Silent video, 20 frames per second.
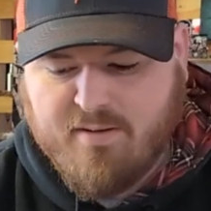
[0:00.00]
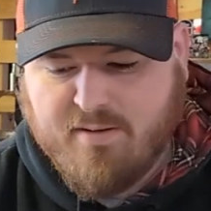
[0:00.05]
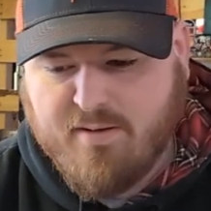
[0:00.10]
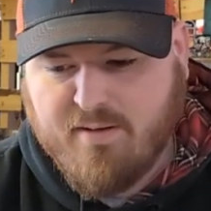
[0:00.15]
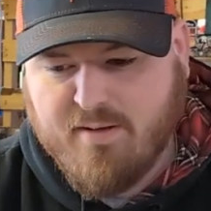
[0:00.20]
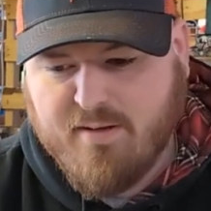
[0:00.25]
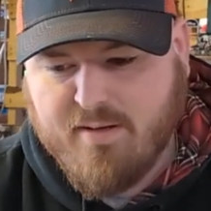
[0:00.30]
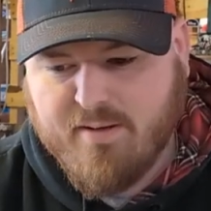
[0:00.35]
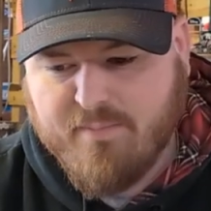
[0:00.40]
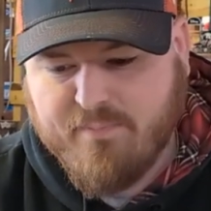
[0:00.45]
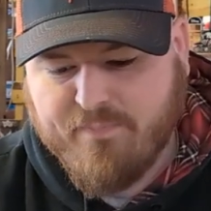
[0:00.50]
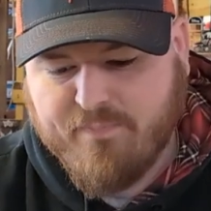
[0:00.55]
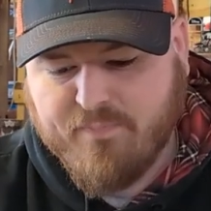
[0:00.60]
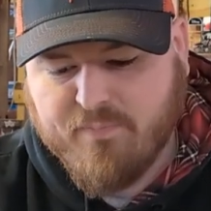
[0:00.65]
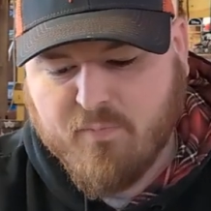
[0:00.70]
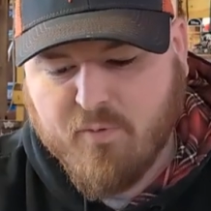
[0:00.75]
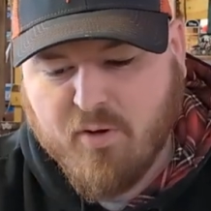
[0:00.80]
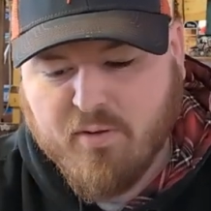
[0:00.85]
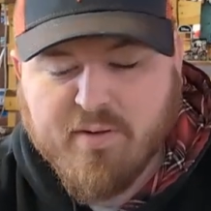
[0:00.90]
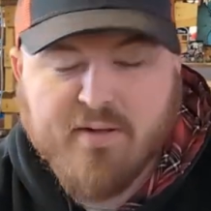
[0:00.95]
well,
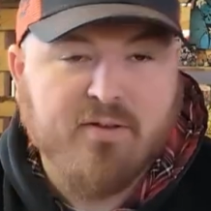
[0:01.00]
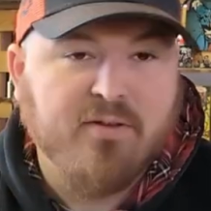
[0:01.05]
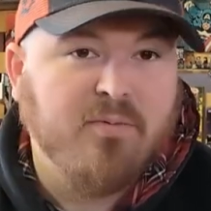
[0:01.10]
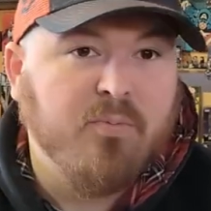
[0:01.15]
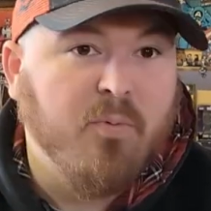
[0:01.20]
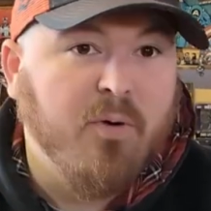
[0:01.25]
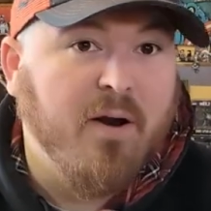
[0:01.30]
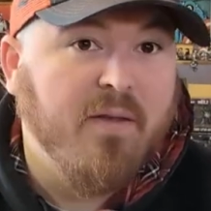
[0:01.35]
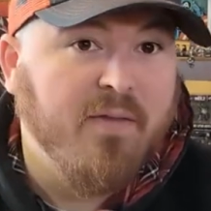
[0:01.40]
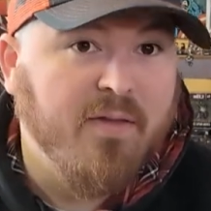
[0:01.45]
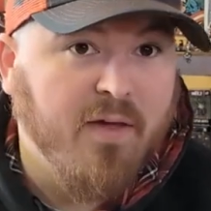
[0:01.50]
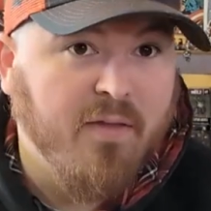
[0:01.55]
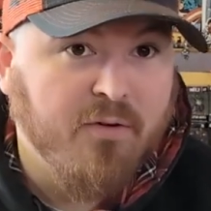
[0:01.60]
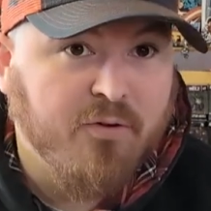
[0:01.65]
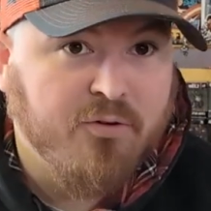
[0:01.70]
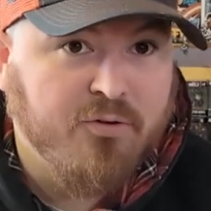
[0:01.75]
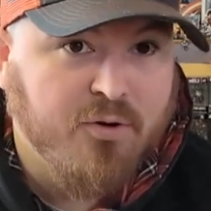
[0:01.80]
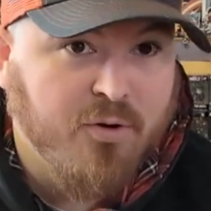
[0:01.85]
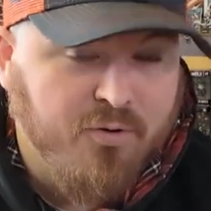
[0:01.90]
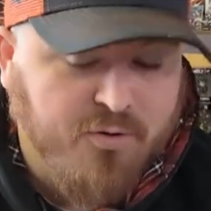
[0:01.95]
at least one of the other
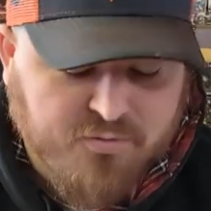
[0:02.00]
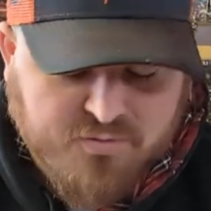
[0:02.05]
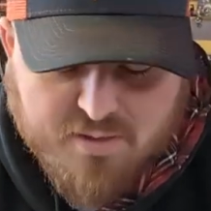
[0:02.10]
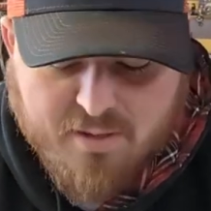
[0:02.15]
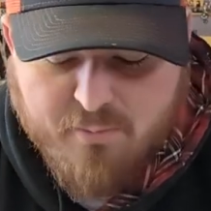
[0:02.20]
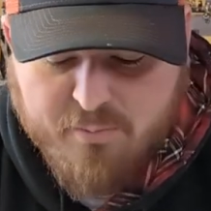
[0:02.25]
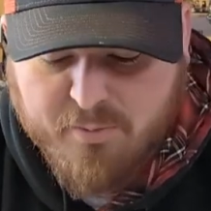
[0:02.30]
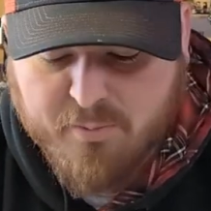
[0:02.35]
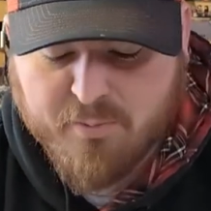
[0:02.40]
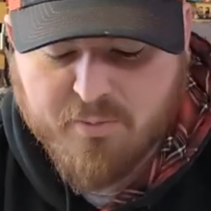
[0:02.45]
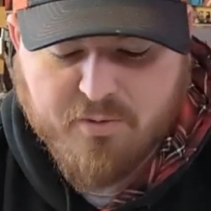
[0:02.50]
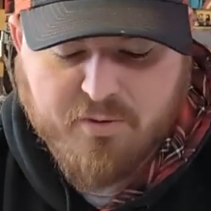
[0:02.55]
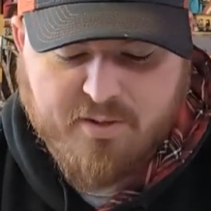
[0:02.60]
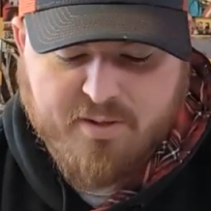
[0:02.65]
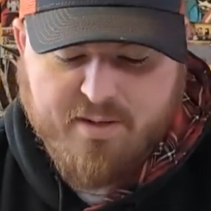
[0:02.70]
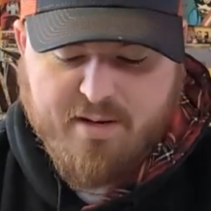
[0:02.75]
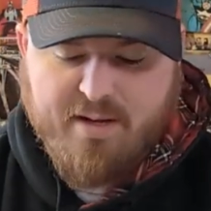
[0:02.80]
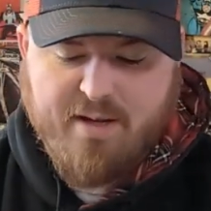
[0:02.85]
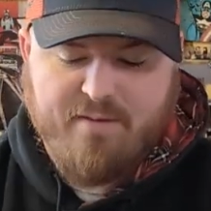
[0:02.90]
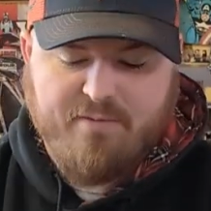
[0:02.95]
sodas that we were
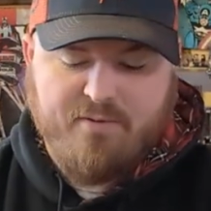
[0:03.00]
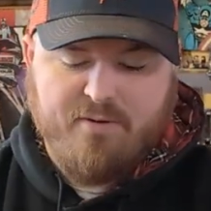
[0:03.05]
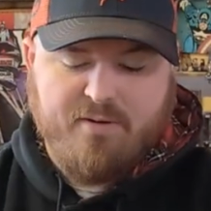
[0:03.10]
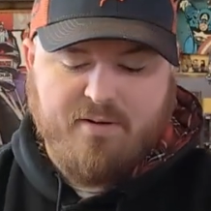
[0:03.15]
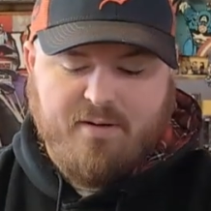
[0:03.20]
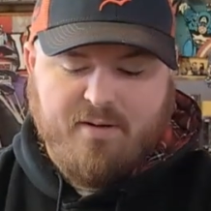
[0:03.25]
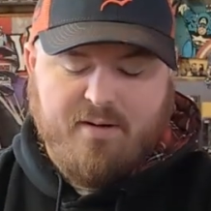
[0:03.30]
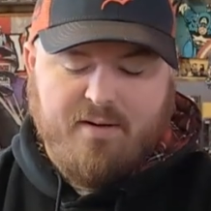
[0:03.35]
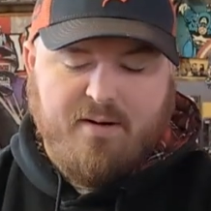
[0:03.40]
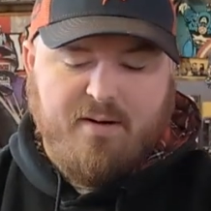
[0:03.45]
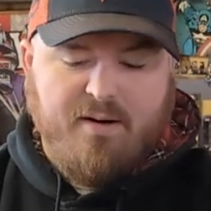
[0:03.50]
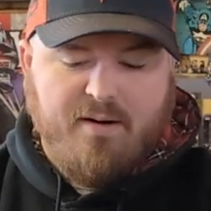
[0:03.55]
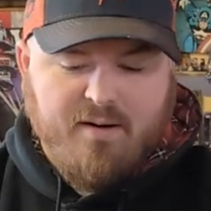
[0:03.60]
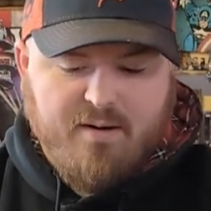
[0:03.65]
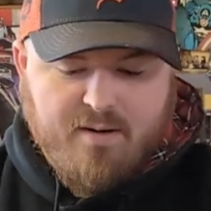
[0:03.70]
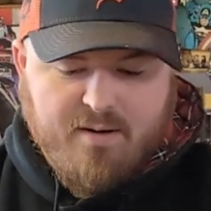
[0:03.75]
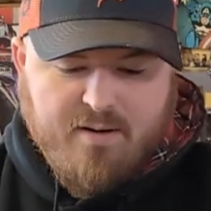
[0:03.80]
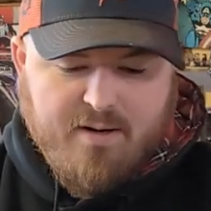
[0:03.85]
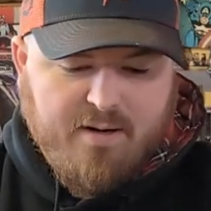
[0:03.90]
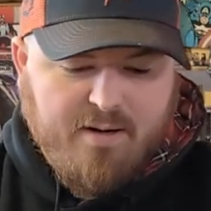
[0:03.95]
looking after.
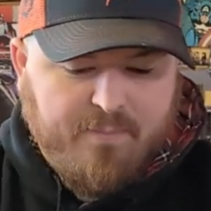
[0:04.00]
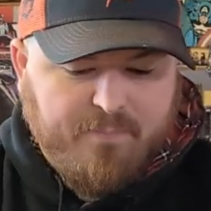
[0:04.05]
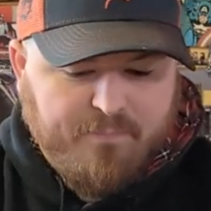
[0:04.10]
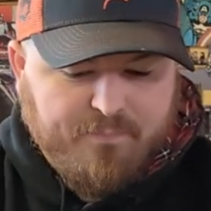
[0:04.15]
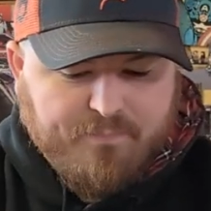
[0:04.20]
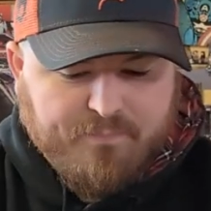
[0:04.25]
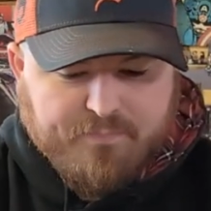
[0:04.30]
So